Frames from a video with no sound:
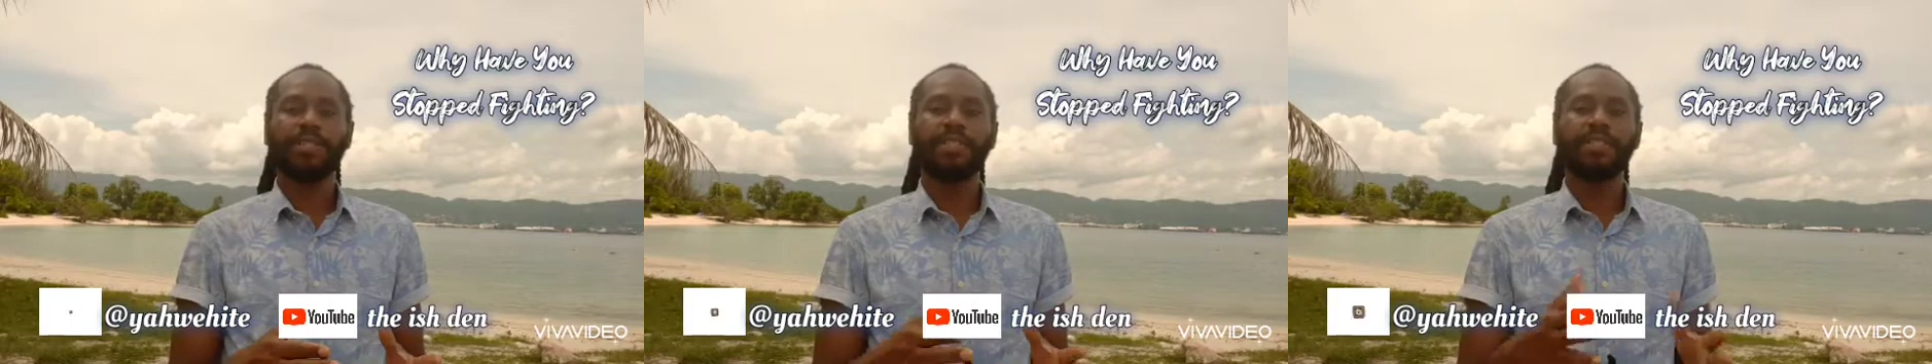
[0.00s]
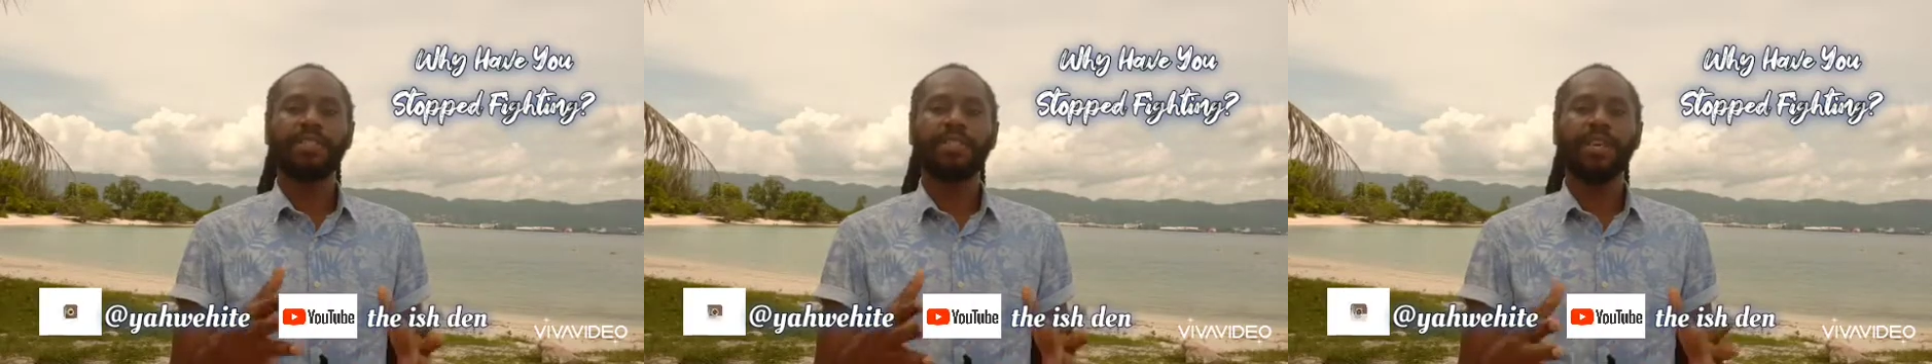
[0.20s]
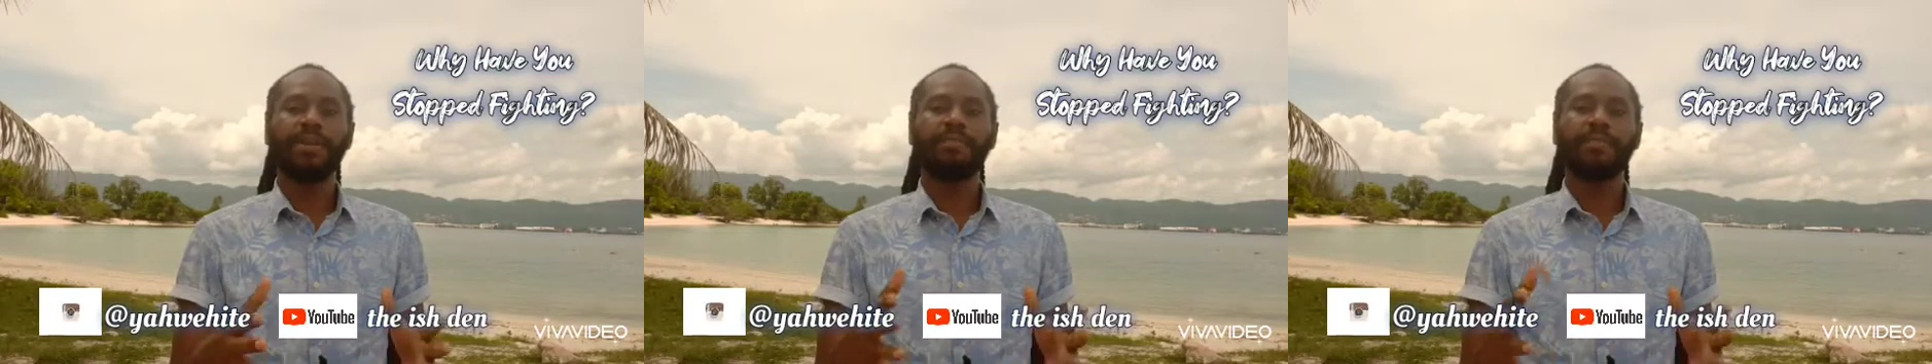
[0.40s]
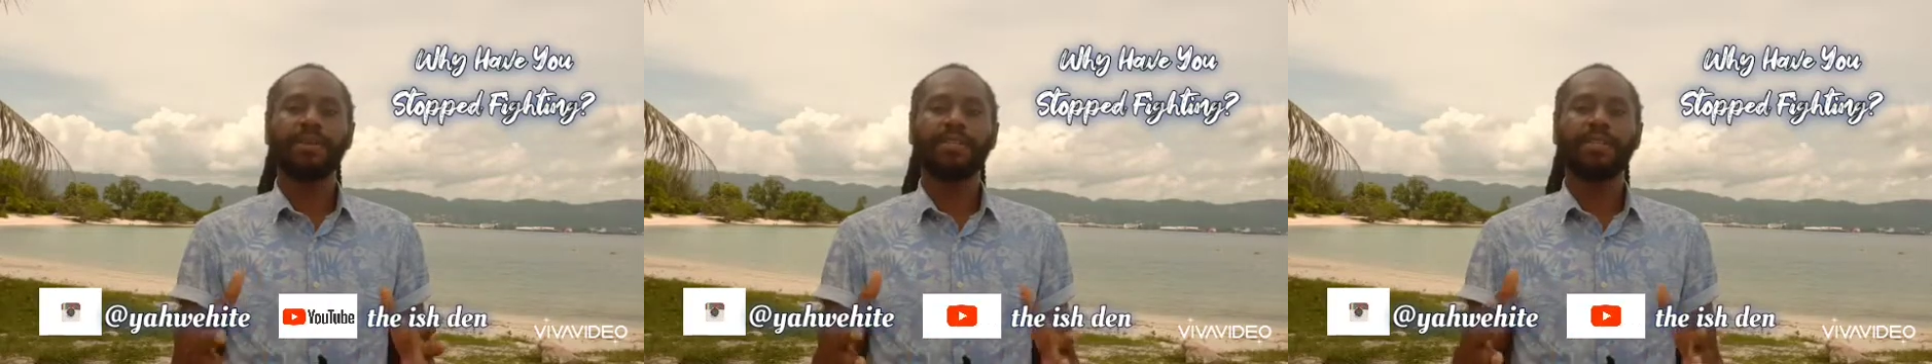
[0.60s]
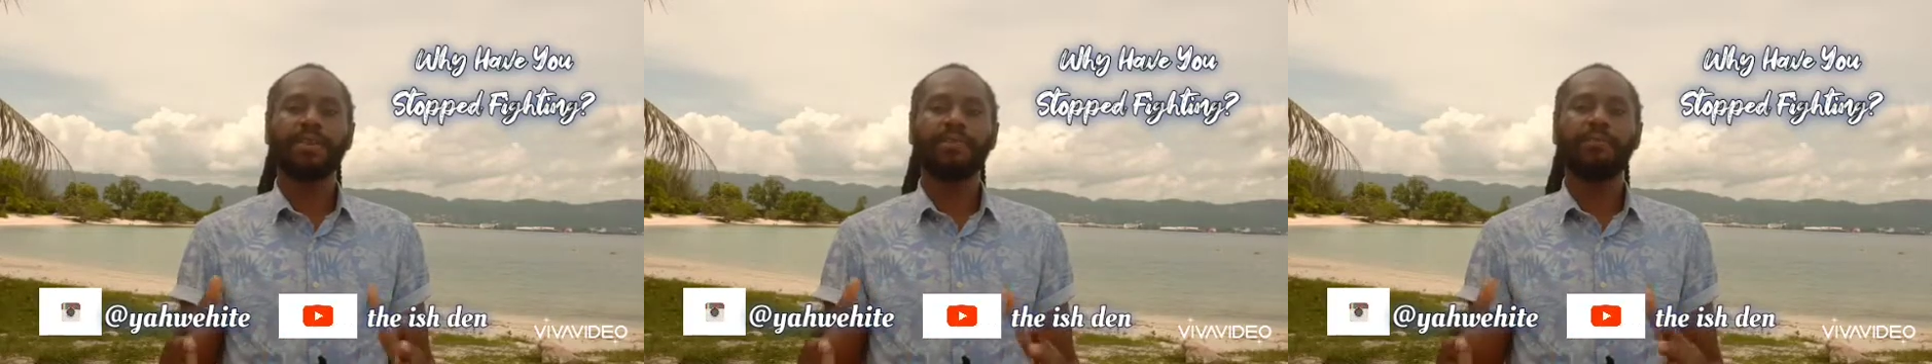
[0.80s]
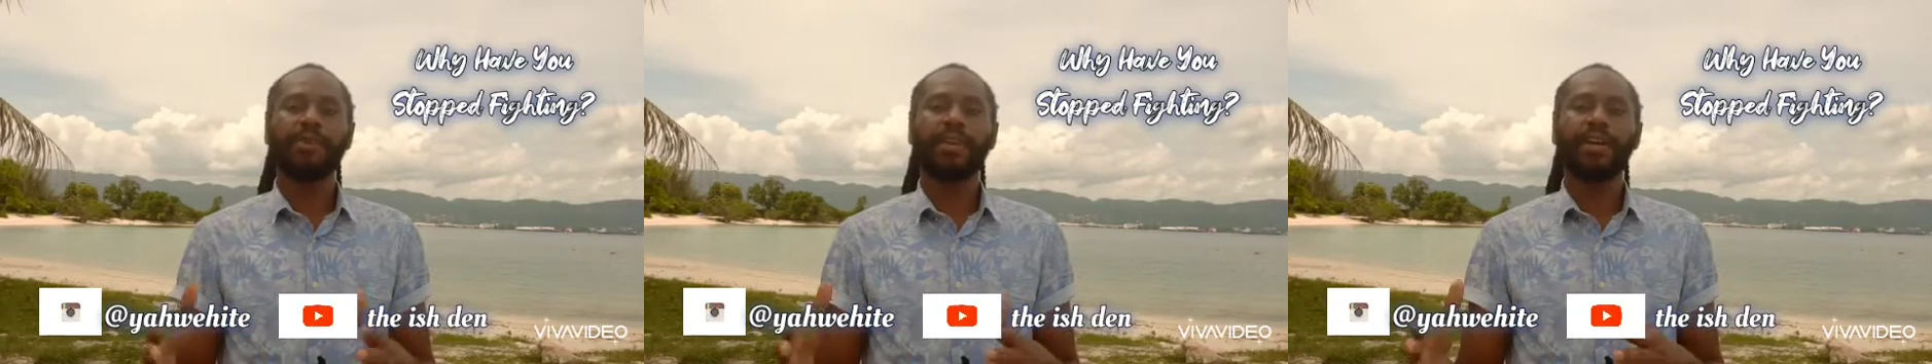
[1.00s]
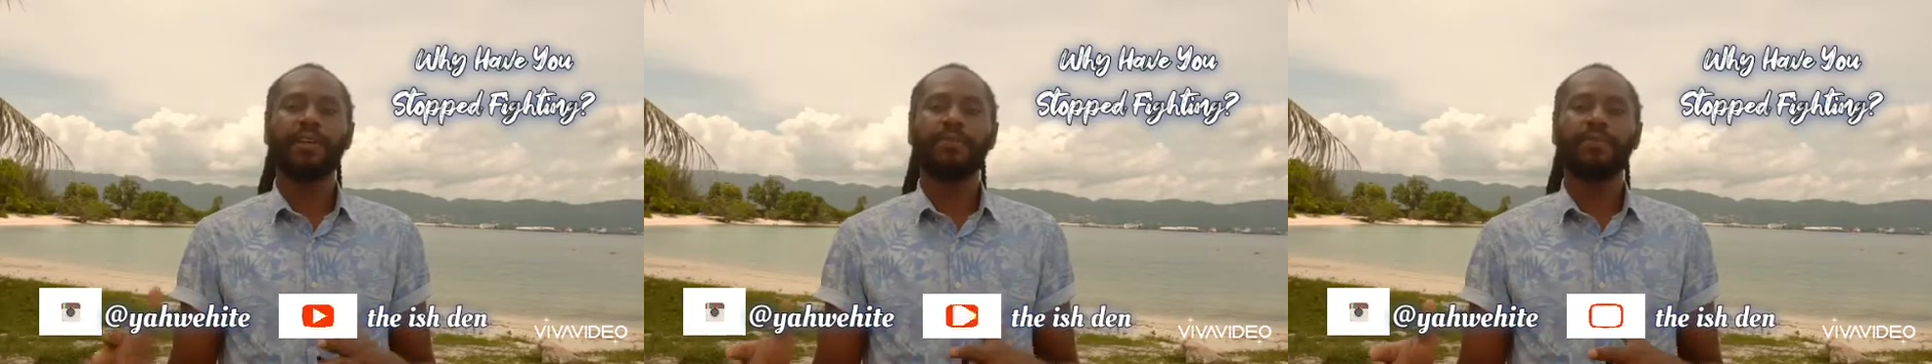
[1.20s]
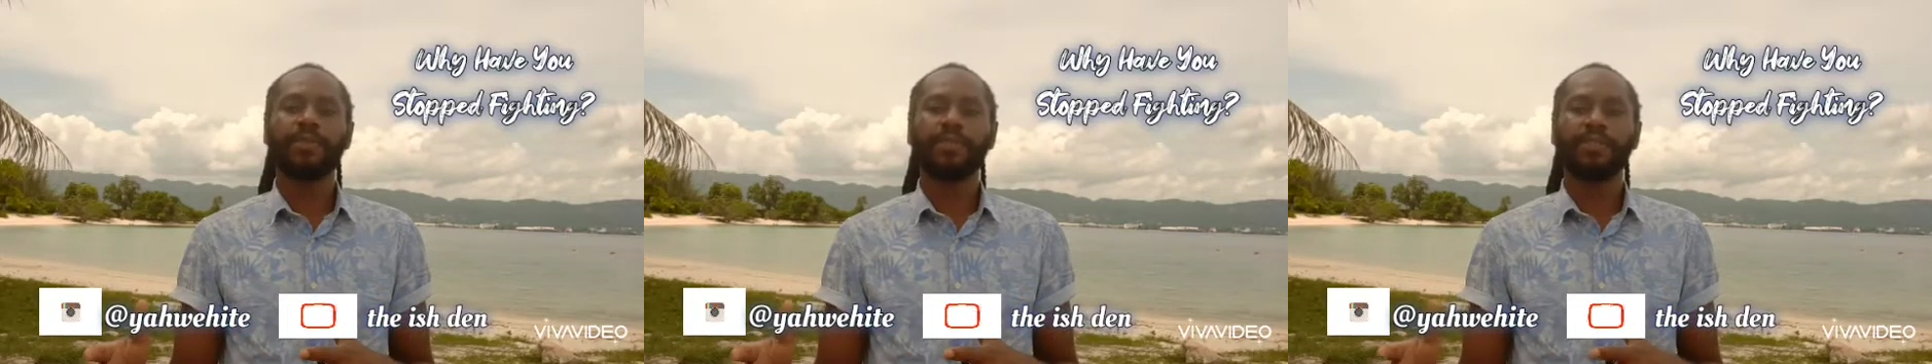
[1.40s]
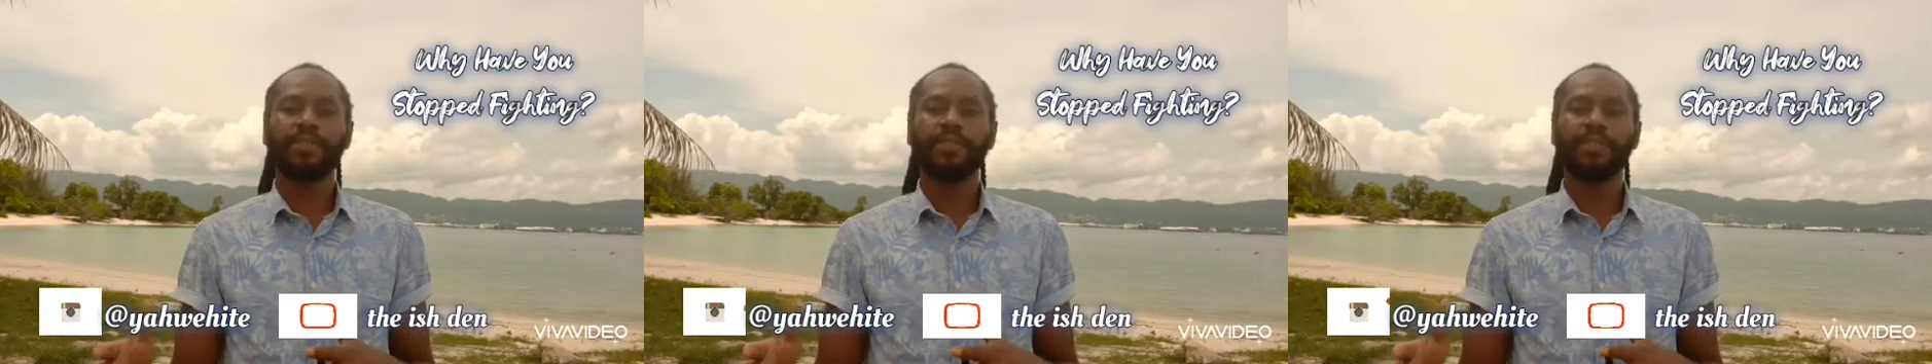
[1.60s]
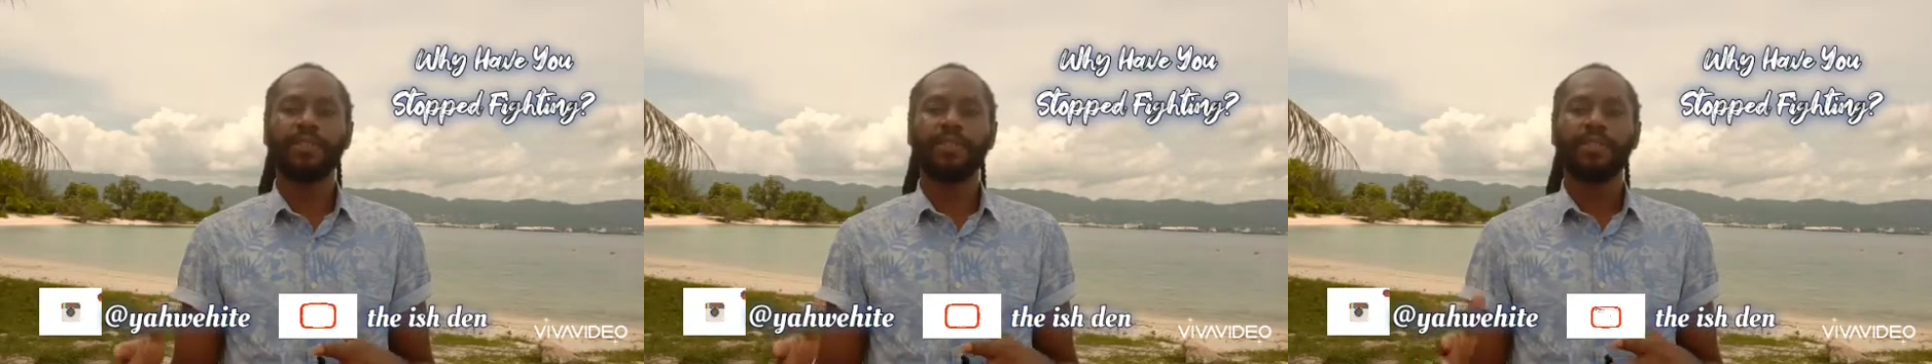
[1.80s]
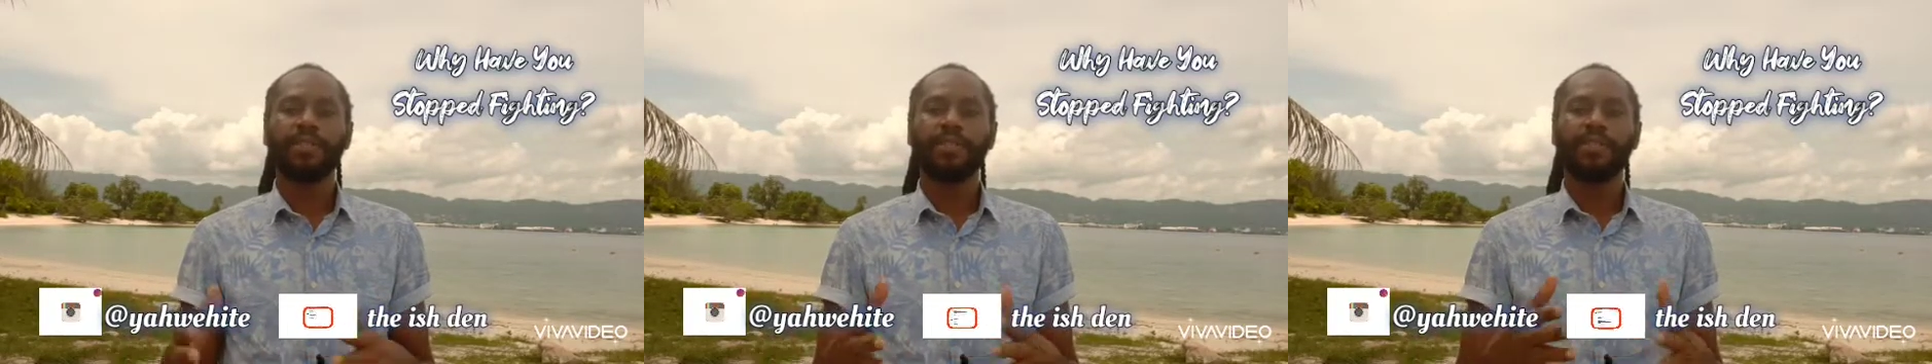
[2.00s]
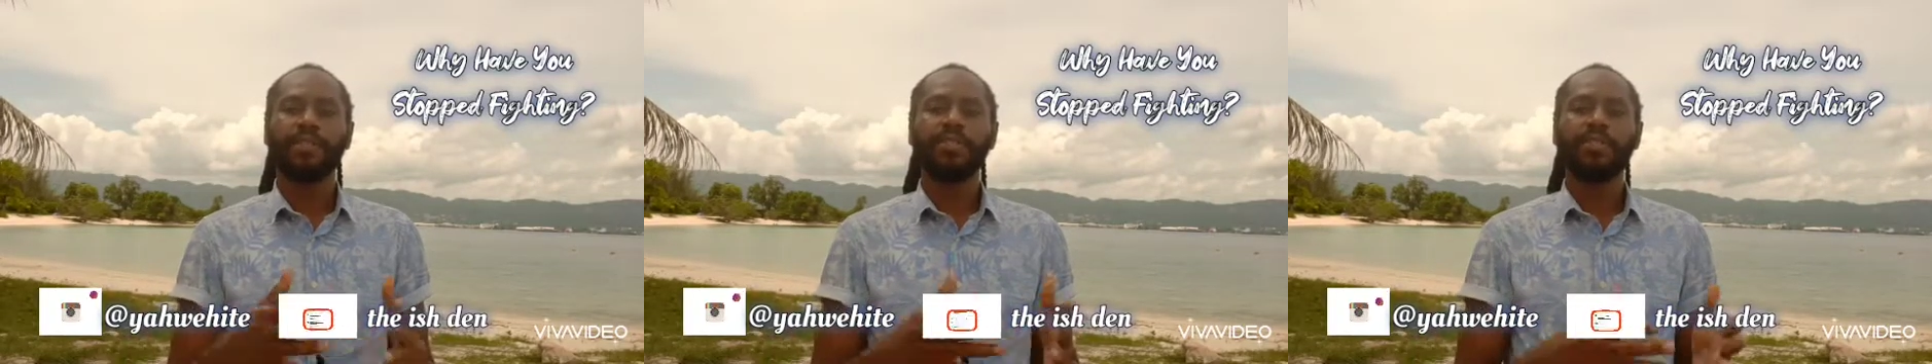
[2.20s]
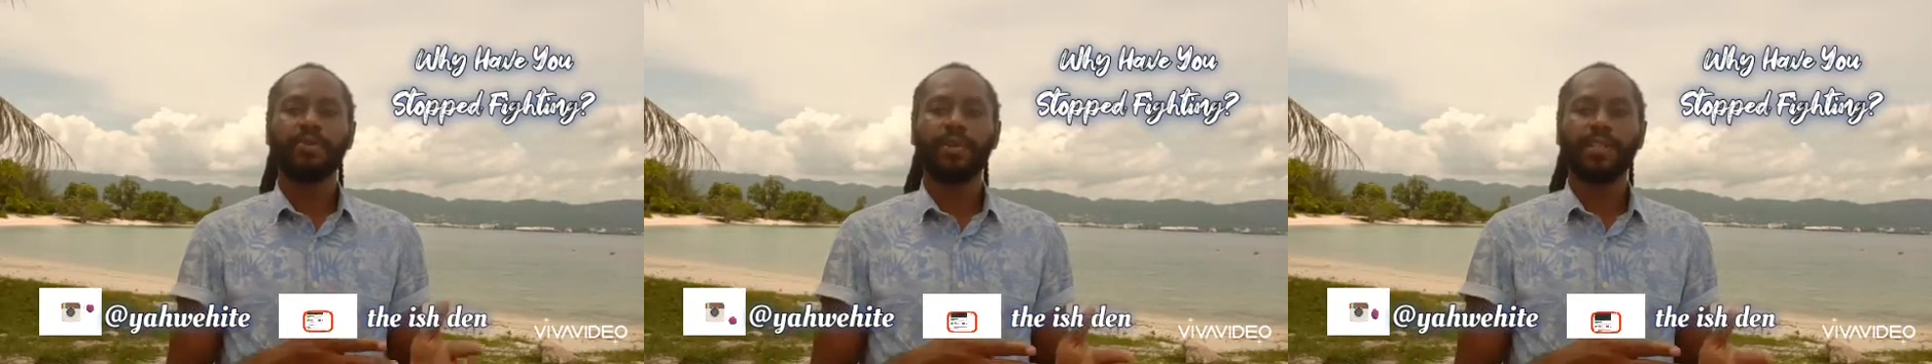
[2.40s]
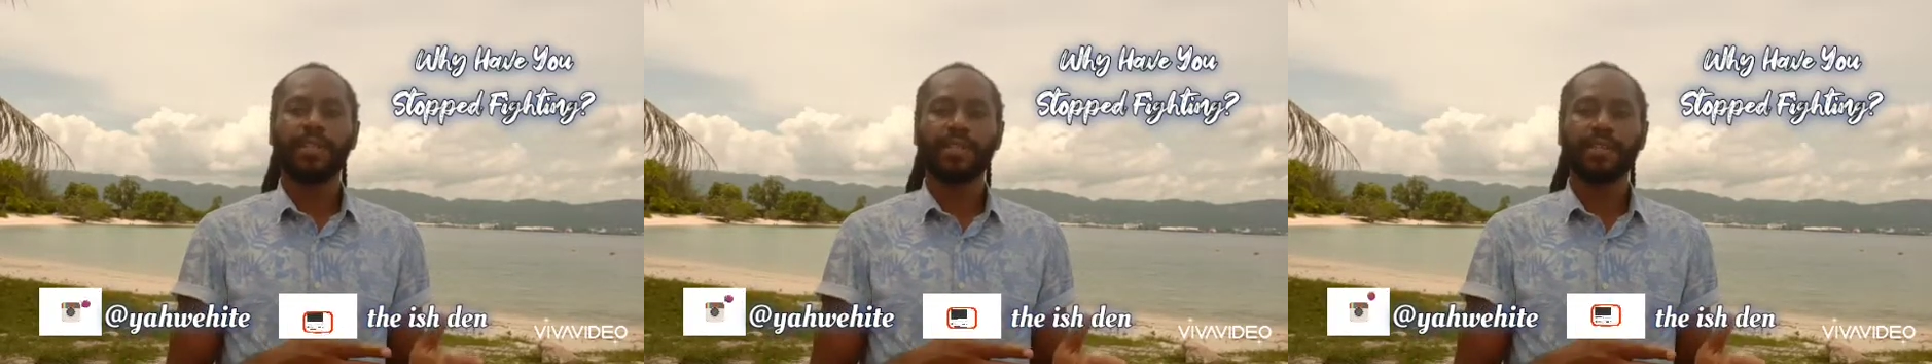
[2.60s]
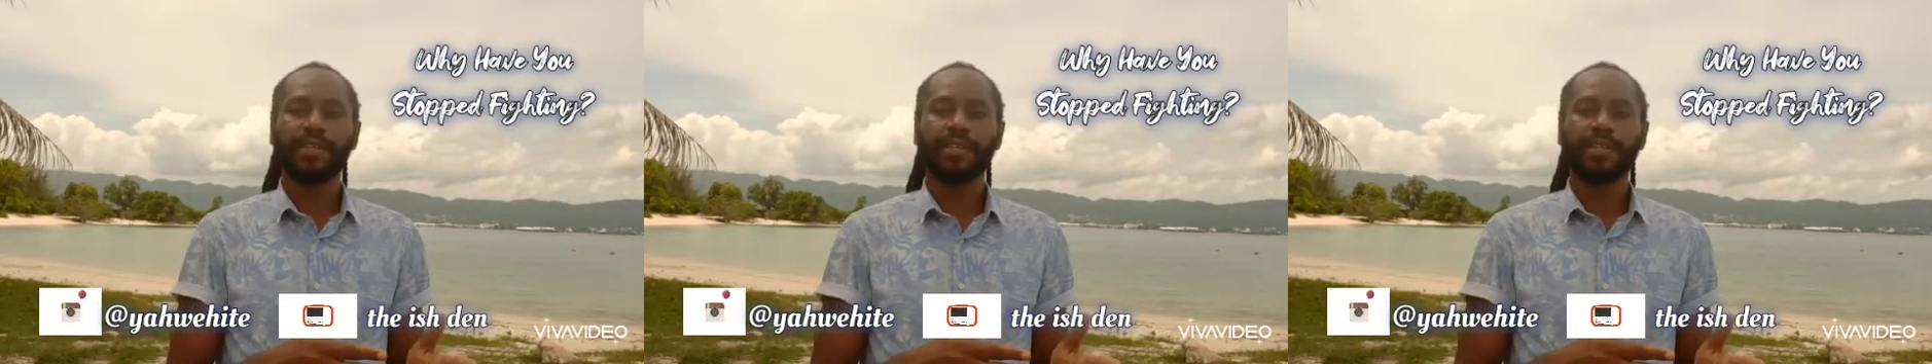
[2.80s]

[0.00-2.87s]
in 10% more effort in doing?